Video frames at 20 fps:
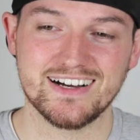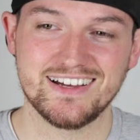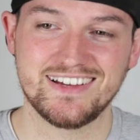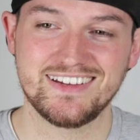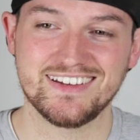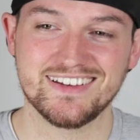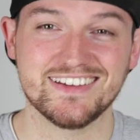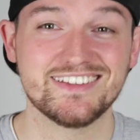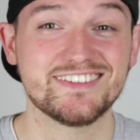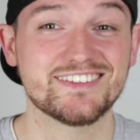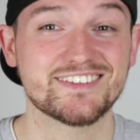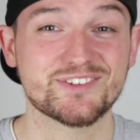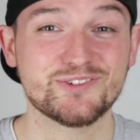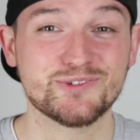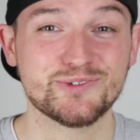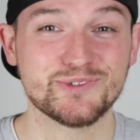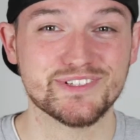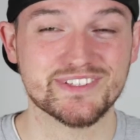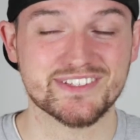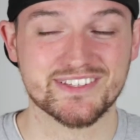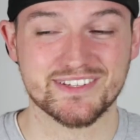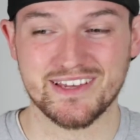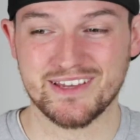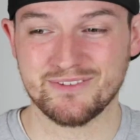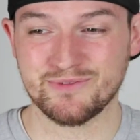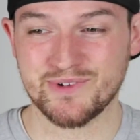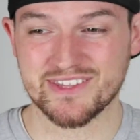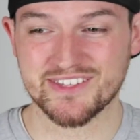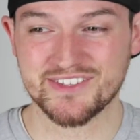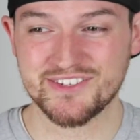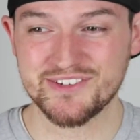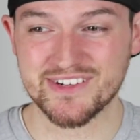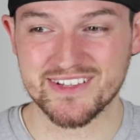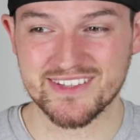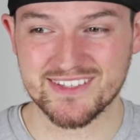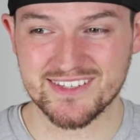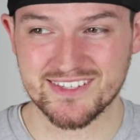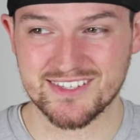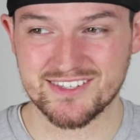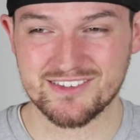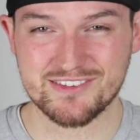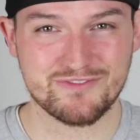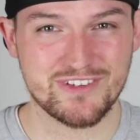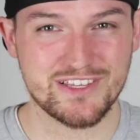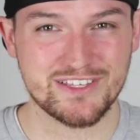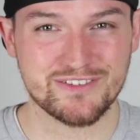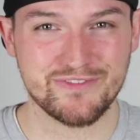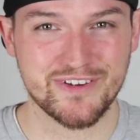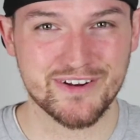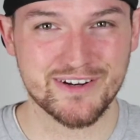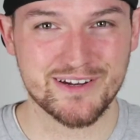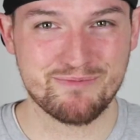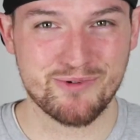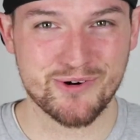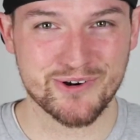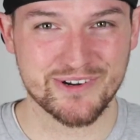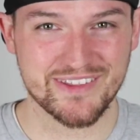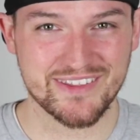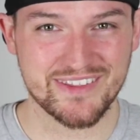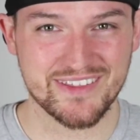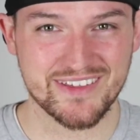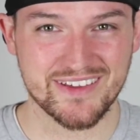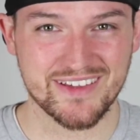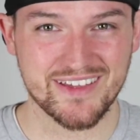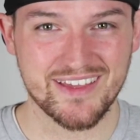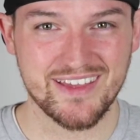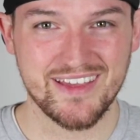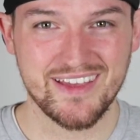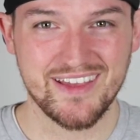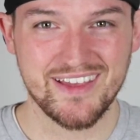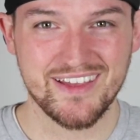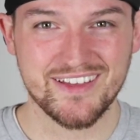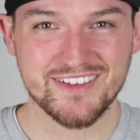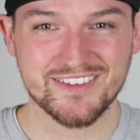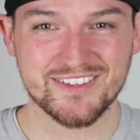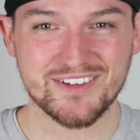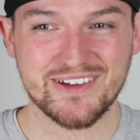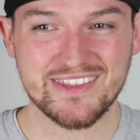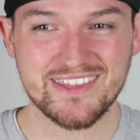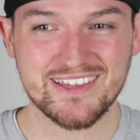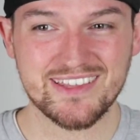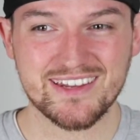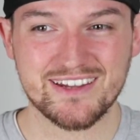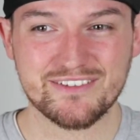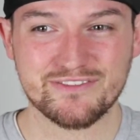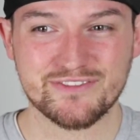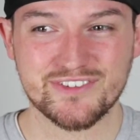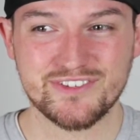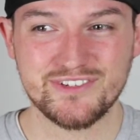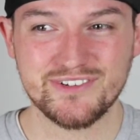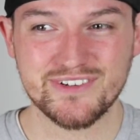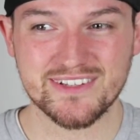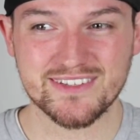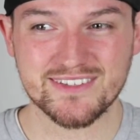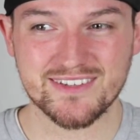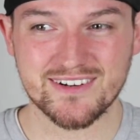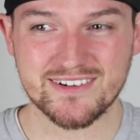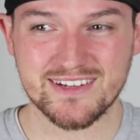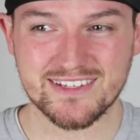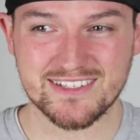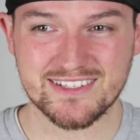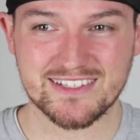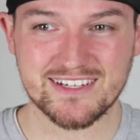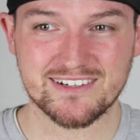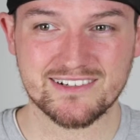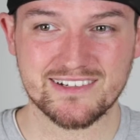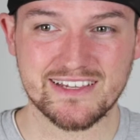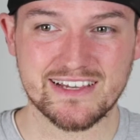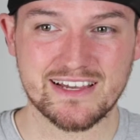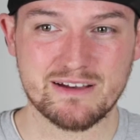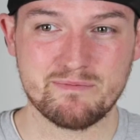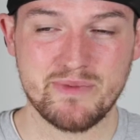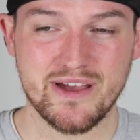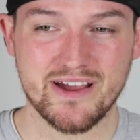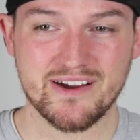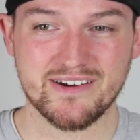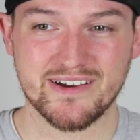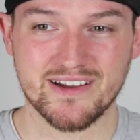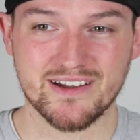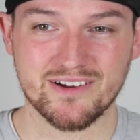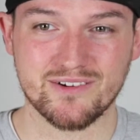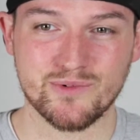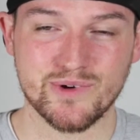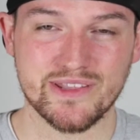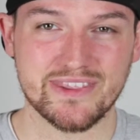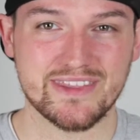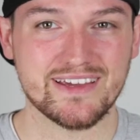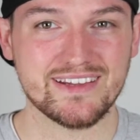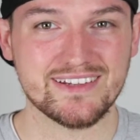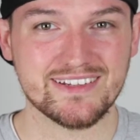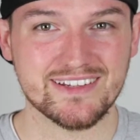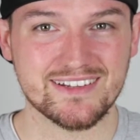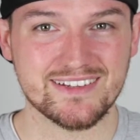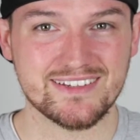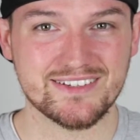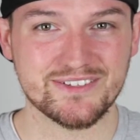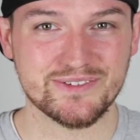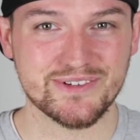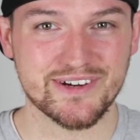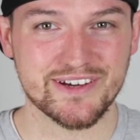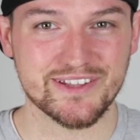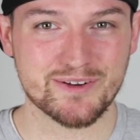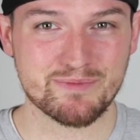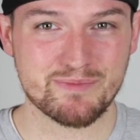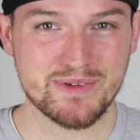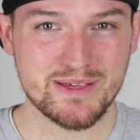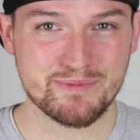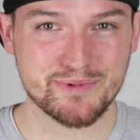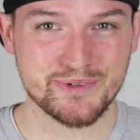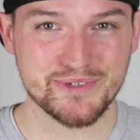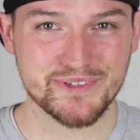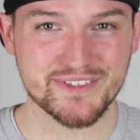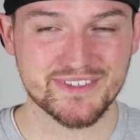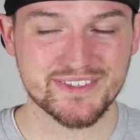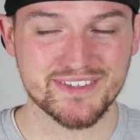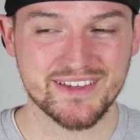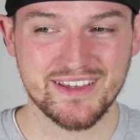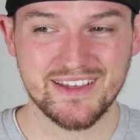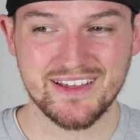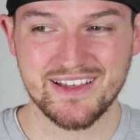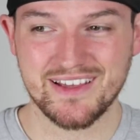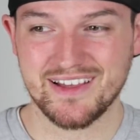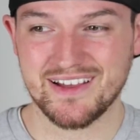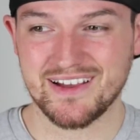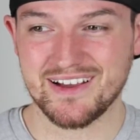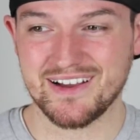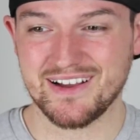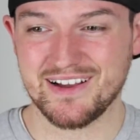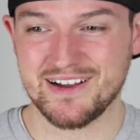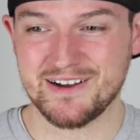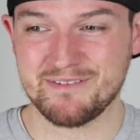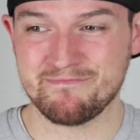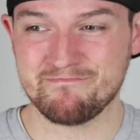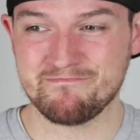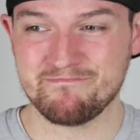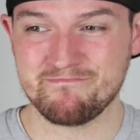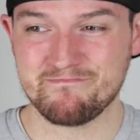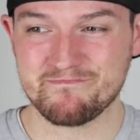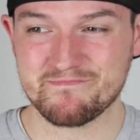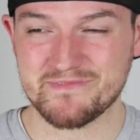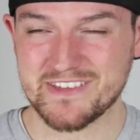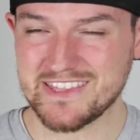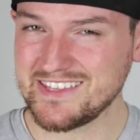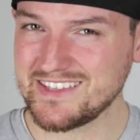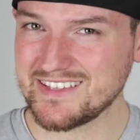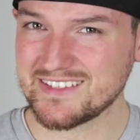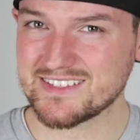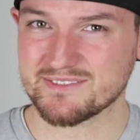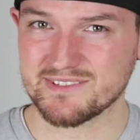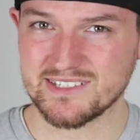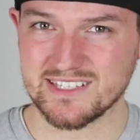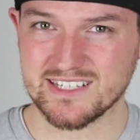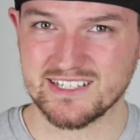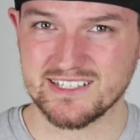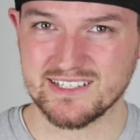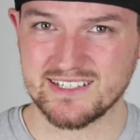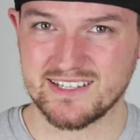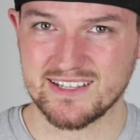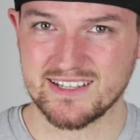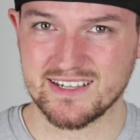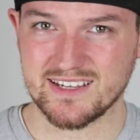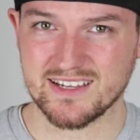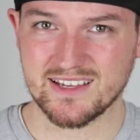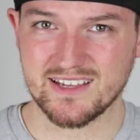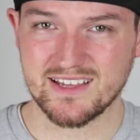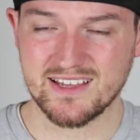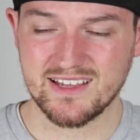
in schools and with students is a very important thing. So I think that if students aren't necessarily comparing what they did to other people's, I think that's a really good thing.